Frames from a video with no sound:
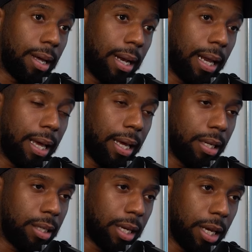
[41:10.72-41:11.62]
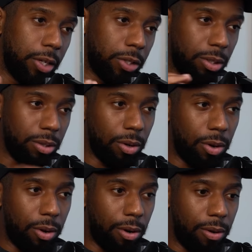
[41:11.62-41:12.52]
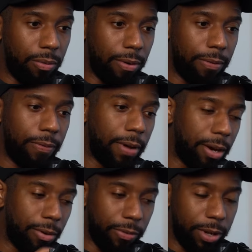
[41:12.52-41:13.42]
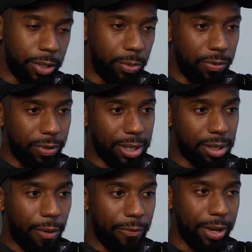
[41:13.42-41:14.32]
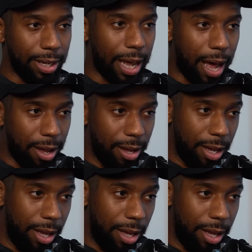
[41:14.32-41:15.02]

a clear indication of a fad or a fitness myth is something that